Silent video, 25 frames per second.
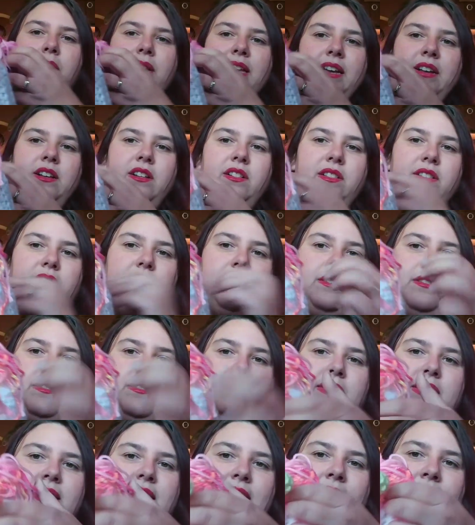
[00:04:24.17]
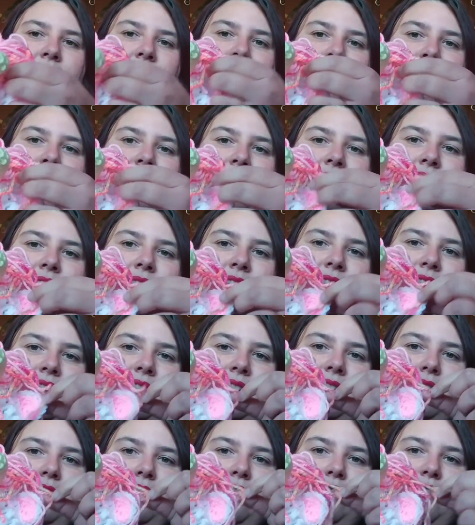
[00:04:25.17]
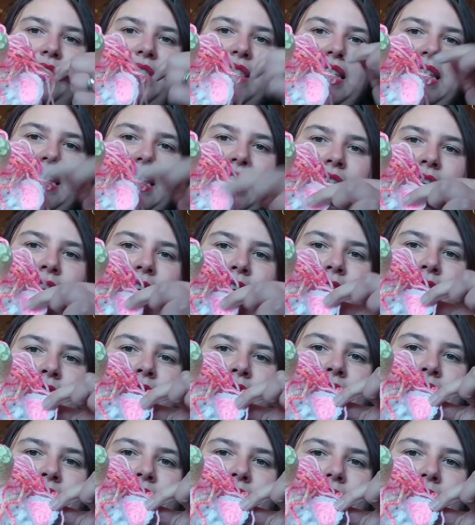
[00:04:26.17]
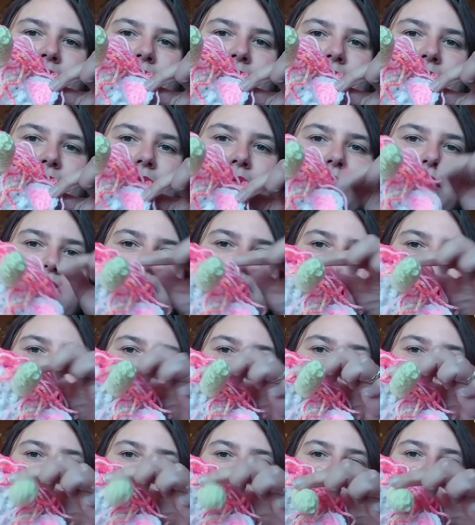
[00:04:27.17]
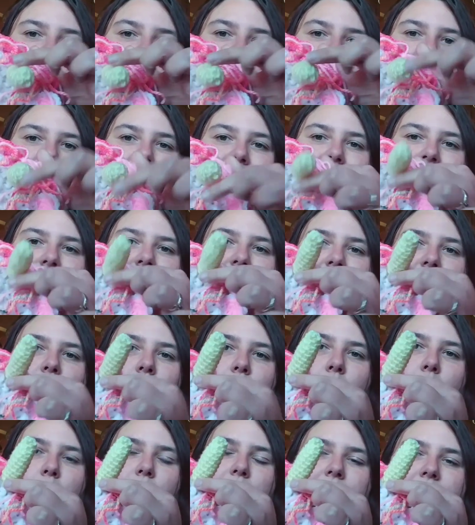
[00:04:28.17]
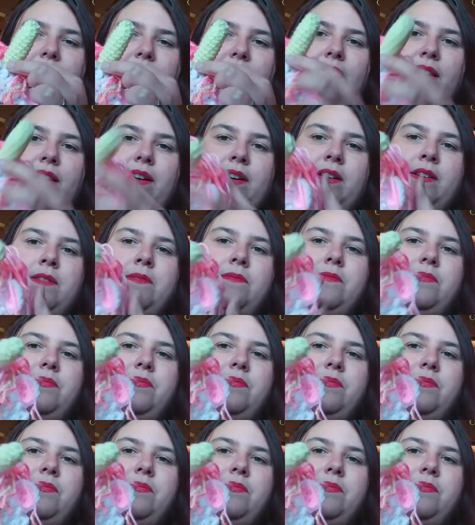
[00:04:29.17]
includes for the ears and the little horn here.